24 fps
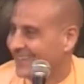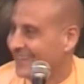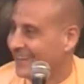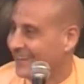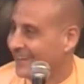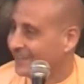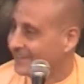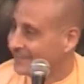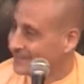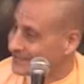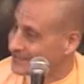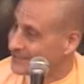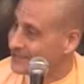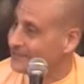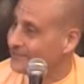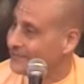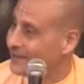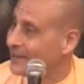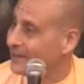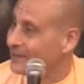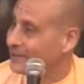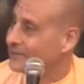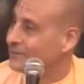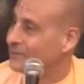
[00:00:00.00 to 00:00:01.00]
That was the
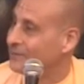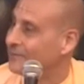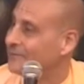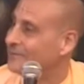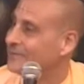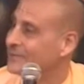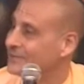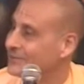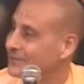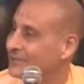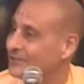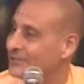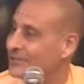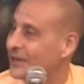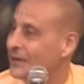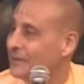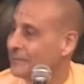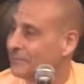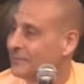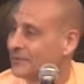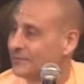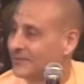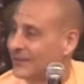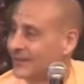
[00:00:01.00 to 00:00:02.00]
value of it to
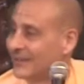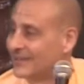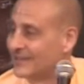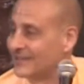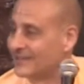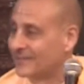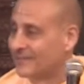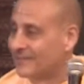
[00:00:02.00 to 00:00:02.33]
Jambavan.